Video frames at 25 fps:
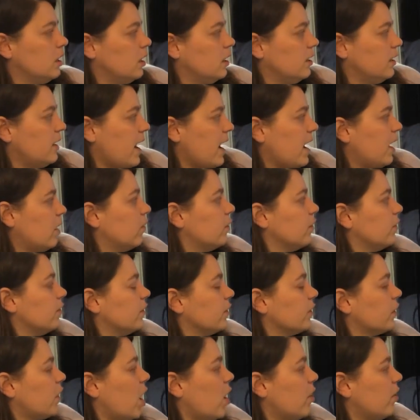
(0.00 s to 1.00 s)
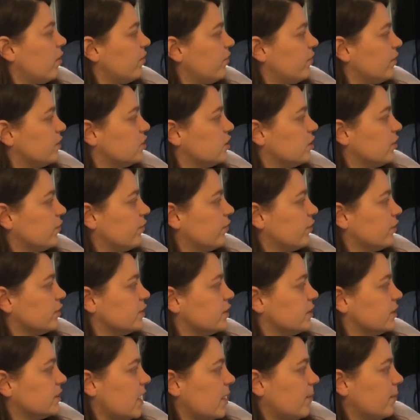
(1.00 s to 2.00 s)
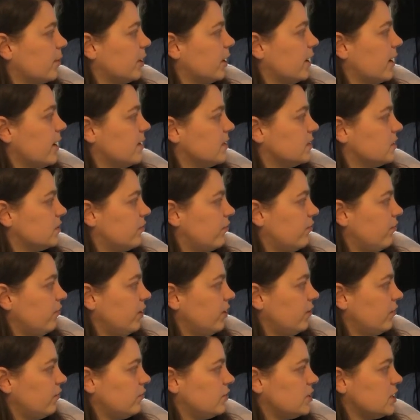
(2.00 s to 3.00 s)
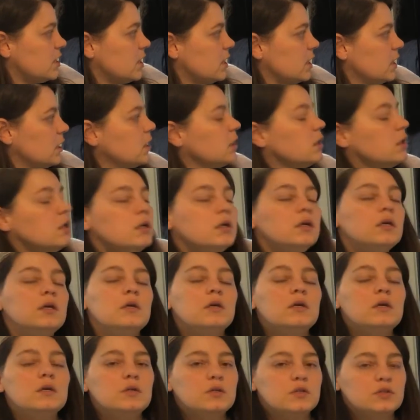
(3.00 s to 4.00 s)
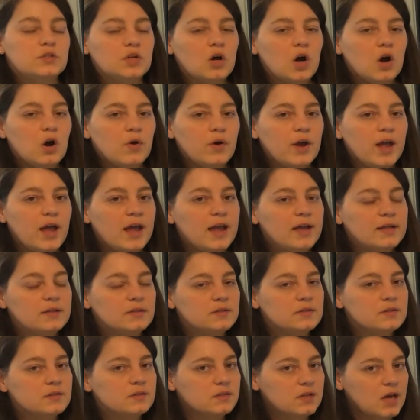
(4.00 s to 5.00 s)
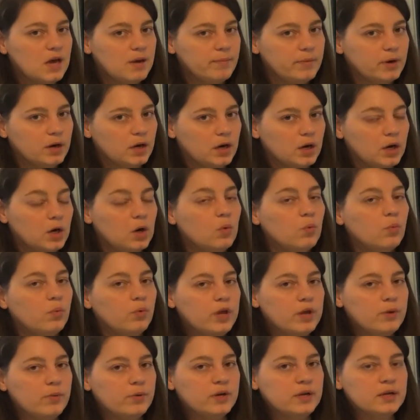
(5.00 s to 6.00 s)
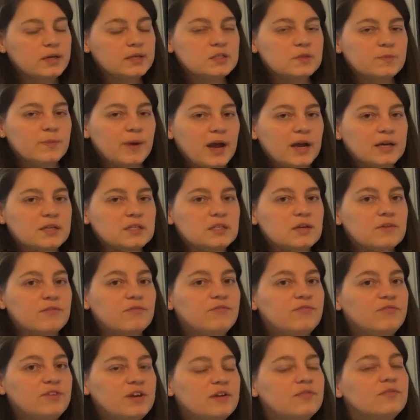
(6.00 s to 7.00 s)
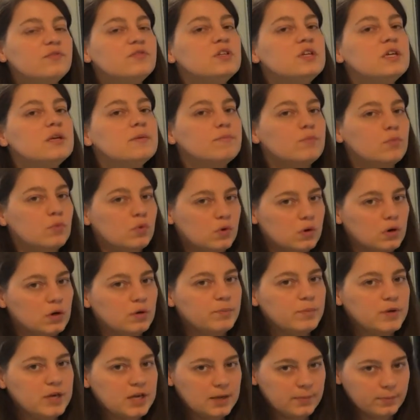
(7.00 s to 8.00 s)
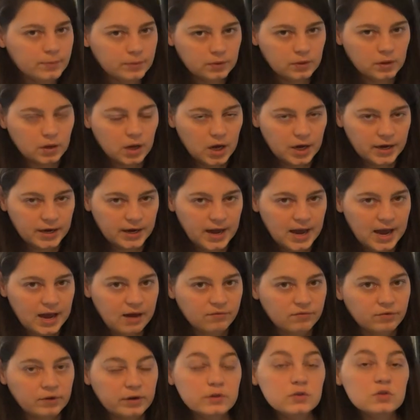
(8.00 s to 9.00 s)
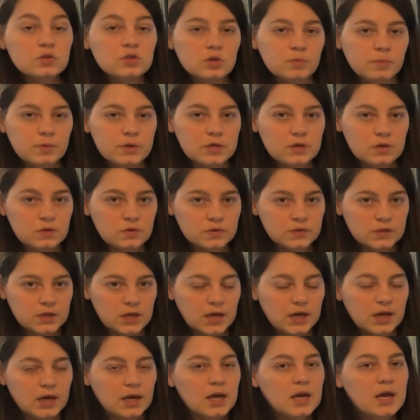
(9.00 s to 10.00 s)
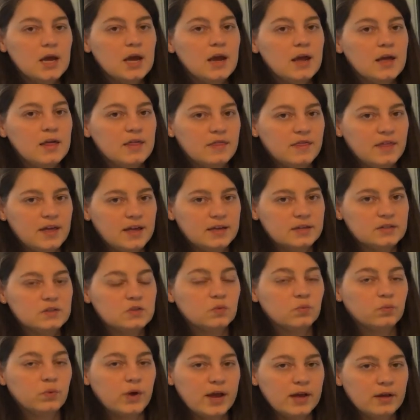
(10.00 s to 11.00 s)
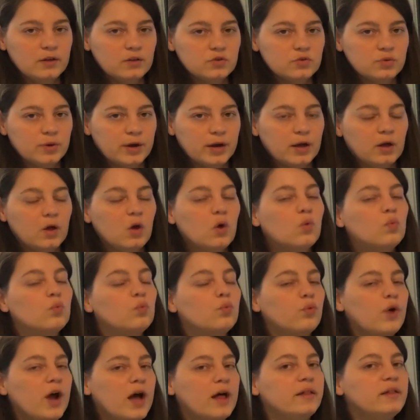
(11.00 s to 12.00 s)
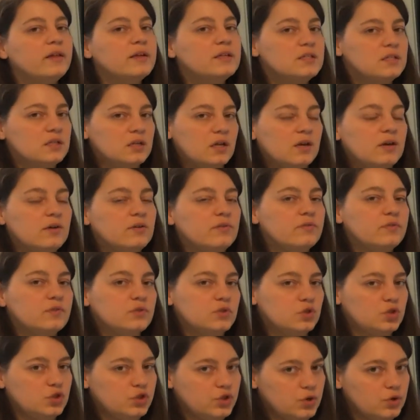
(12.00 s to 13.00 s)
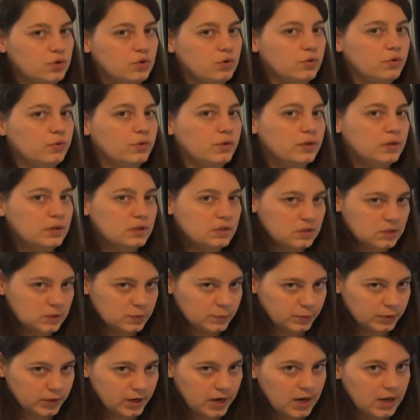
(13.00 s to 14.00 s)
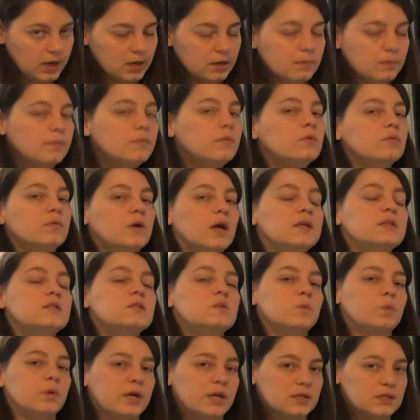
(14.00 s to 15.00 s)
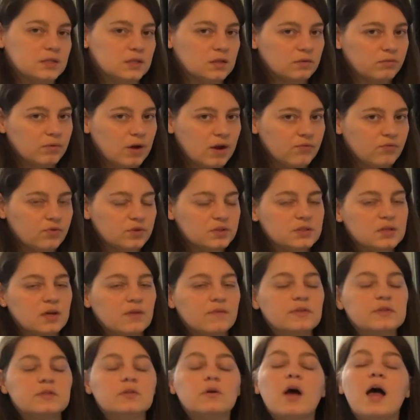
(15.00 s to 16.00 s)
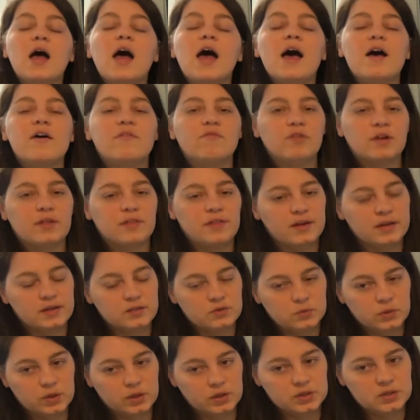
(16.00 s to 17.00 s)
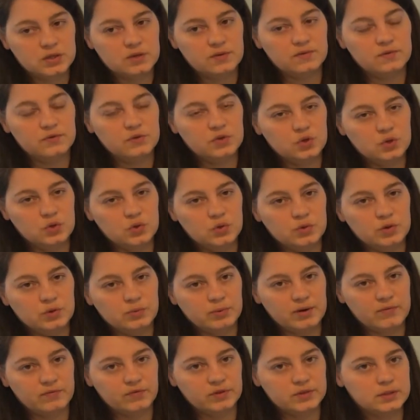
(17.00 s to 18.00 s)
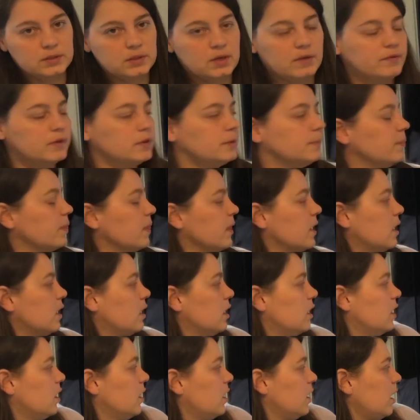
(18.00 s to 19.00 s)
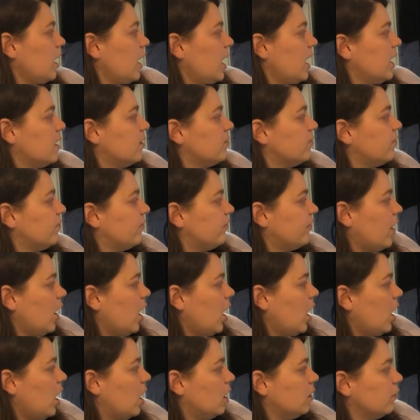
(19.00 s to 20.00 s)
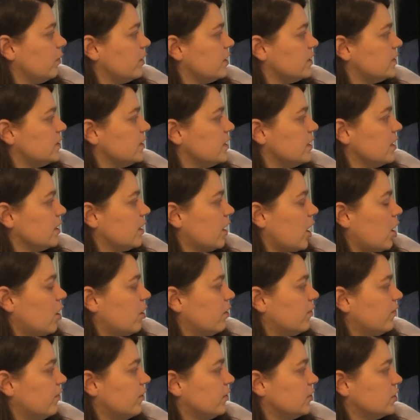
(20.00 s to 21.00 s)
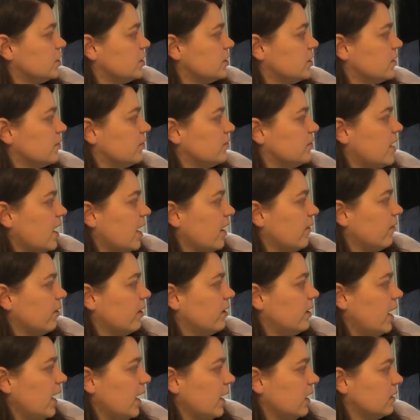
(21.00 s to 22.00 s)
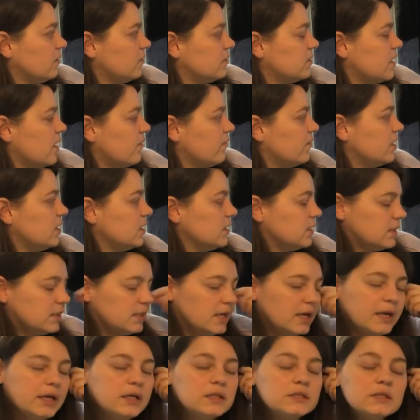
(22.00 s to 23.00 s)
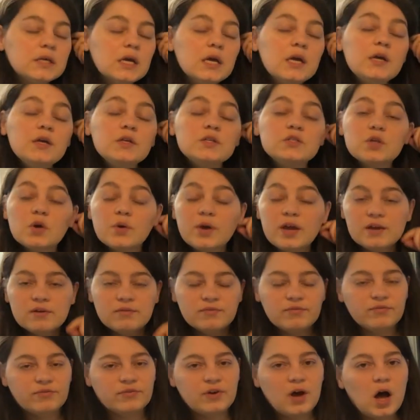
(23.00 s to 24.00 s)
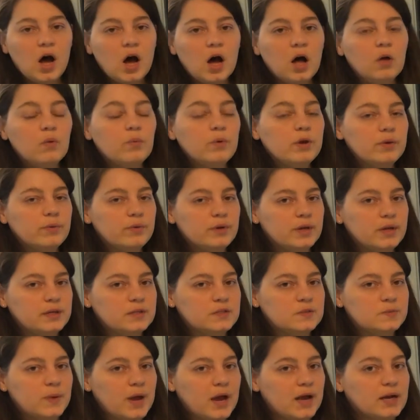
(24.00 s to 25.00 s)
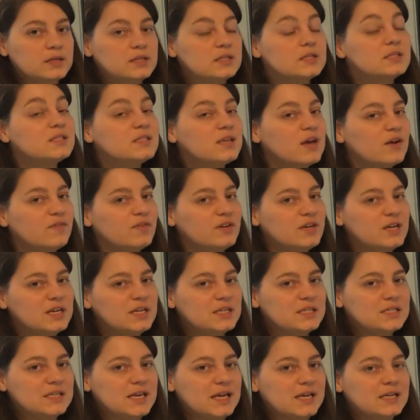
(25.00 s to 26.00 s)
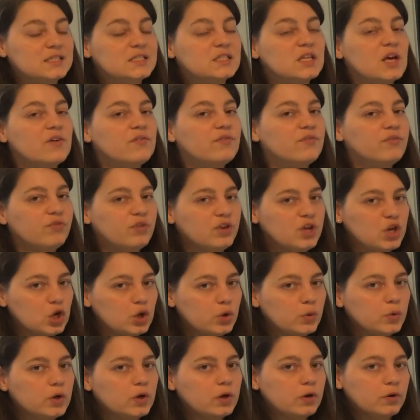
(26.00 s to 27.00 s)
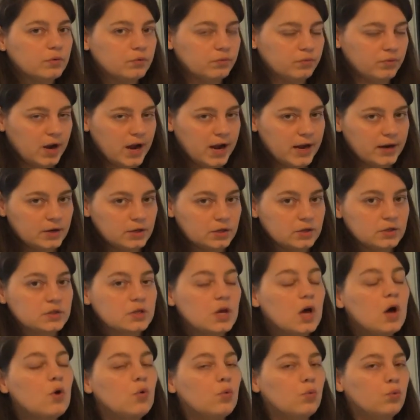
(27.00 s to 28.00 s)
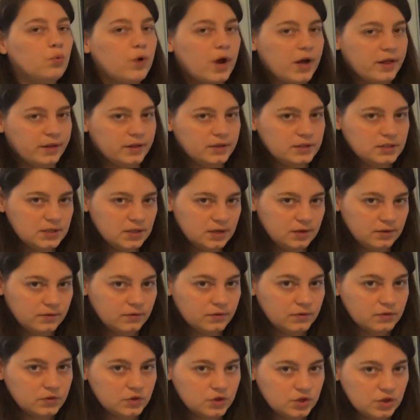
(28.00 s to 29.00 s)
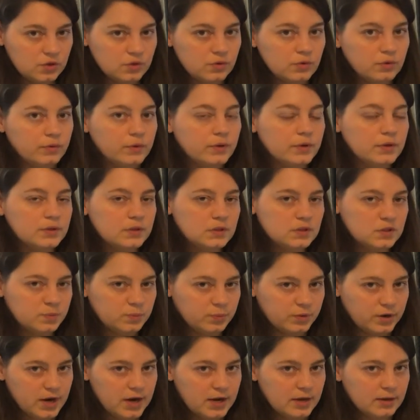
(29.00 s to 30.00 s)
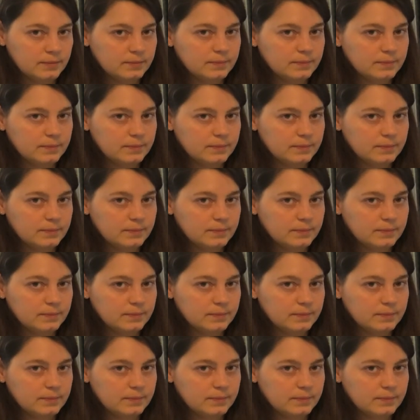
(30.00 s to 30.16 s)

Now, the coefficient for summer is 50, so in summer we would expect 50 more people on average to be using this rail trail relative to spring, right? Spring is the reference level, so everything is relative to the reference level. In fall, we see a coefficient of negative 76, so in fall we would expect 76 fewer riders relative to spring.